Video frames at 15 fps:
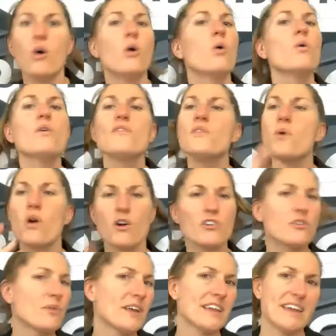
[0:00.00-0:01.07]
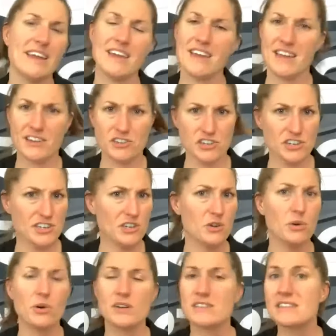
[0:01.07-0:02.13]
Or if you are doing an AHD
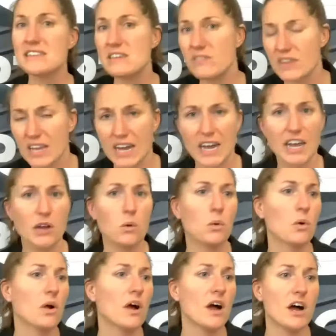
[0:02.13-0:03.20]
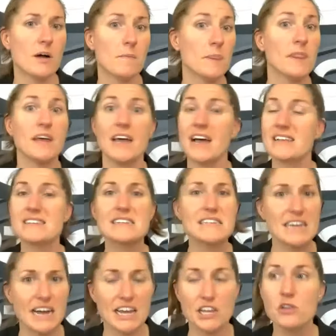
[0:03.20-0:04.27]
or a CVI or the
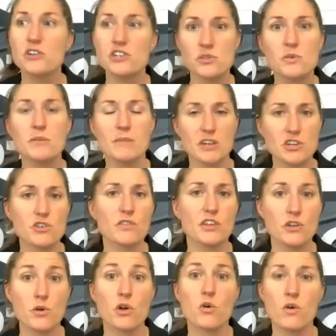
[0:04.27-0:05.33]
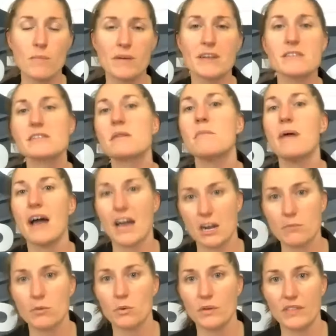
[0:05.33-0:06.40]
SDI, you just want to make sure that your equipment is
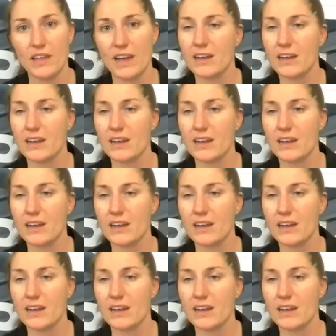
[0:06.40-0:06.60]
compatible with that.